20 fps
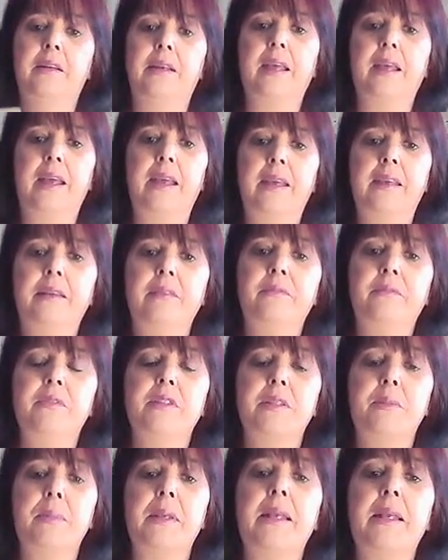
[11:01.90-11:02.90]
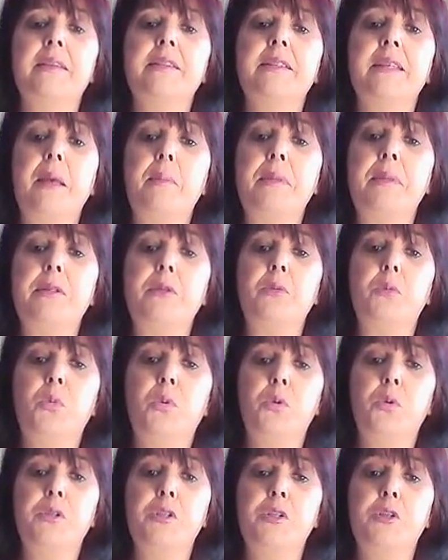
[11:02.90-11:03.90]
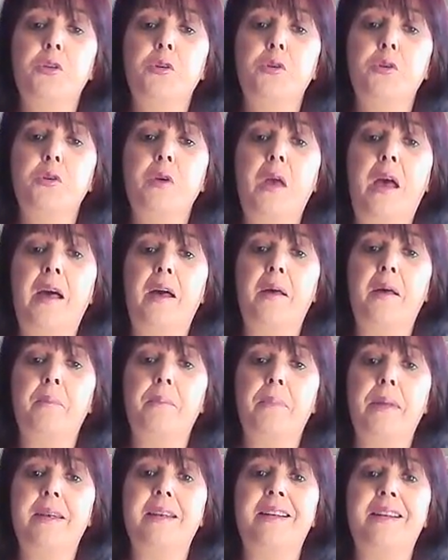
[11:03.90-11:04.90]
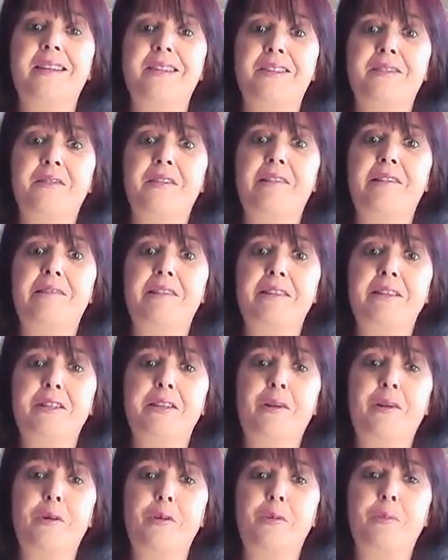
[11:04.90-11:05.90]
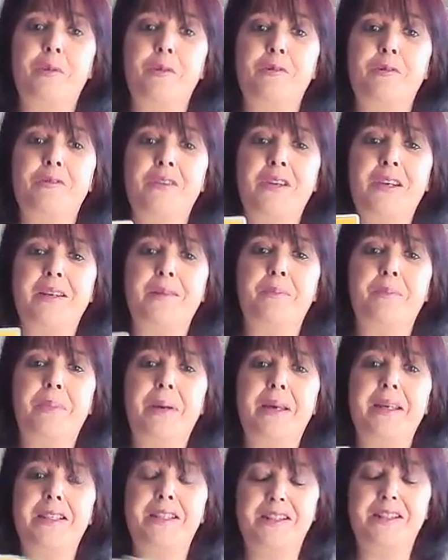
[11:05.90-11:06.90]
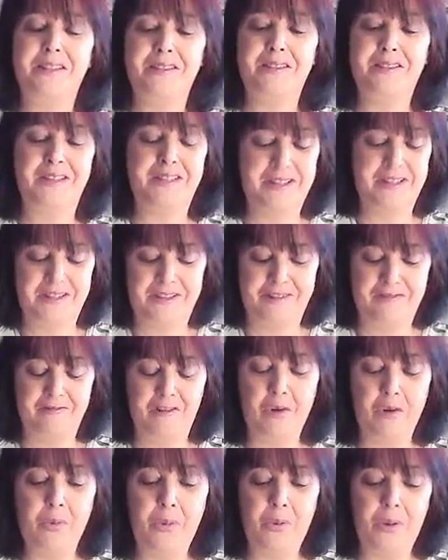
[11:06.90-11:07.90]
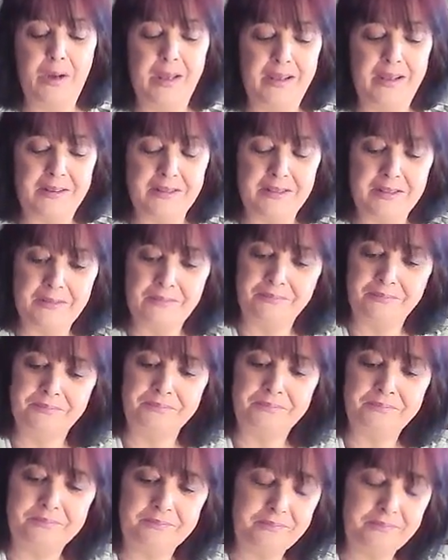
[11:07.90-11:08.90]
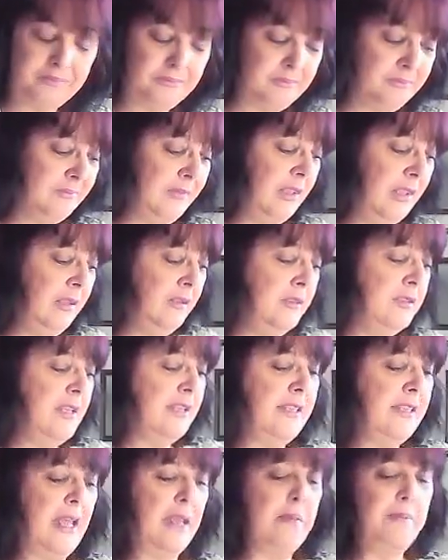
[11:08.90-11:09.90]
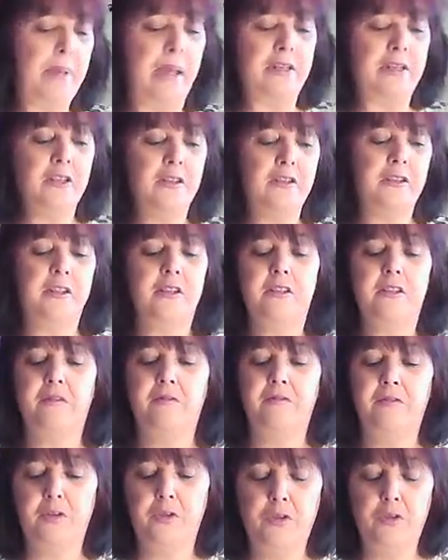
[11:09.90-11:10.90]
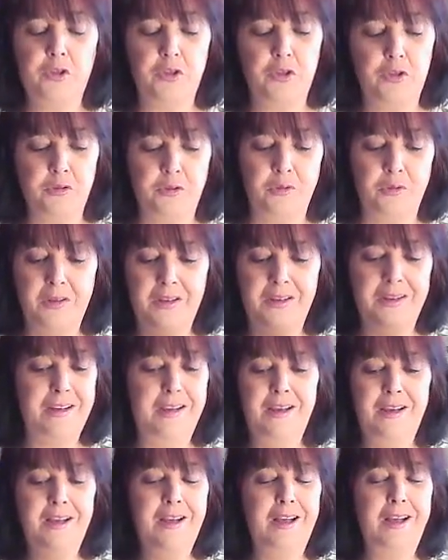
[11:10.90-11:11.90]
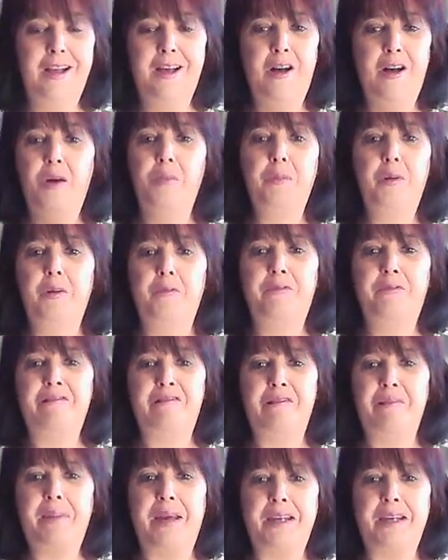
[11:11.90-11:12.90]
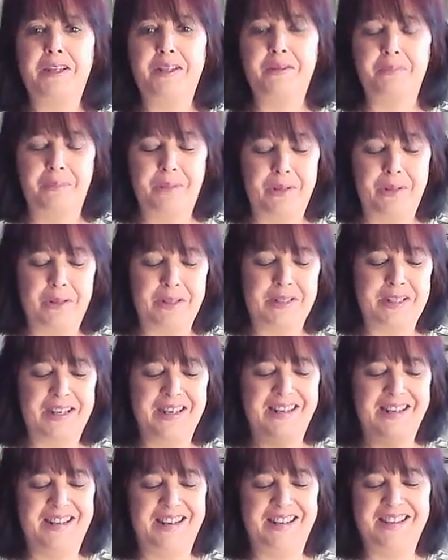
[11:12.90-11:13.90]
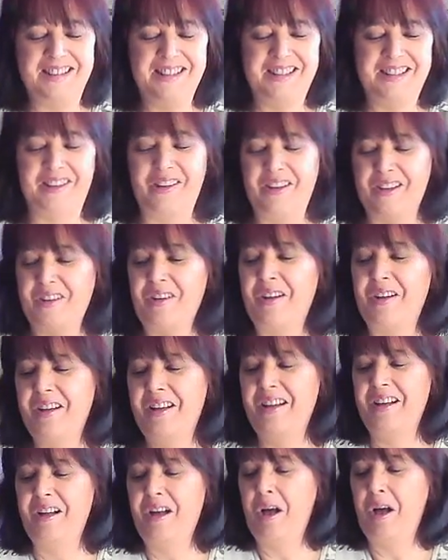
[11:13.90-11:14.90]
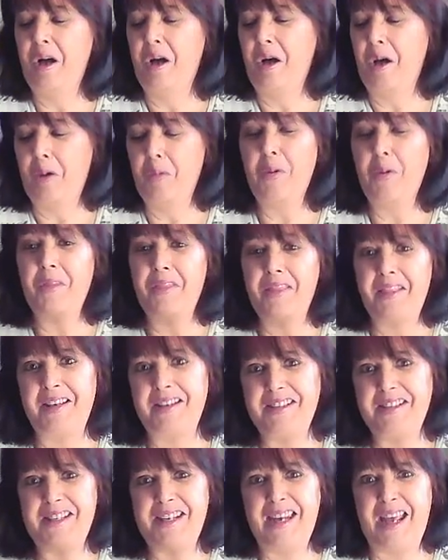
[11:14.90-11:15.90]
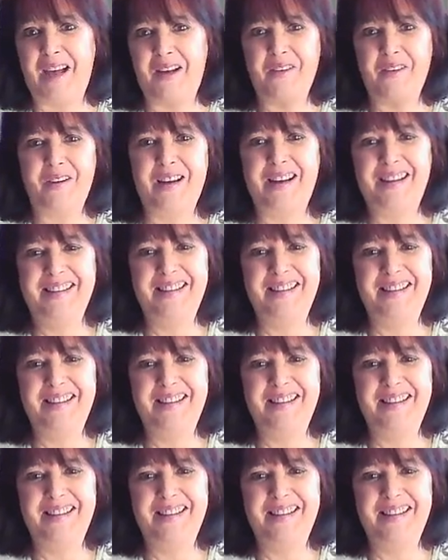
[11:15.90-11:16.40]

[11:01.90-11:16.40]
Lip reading: Okay, something is coming towards you, but it is very slow moving. Patience is required. Is it saying patience is a virtue? I'm not a very patient person. It's like, well, I want things now.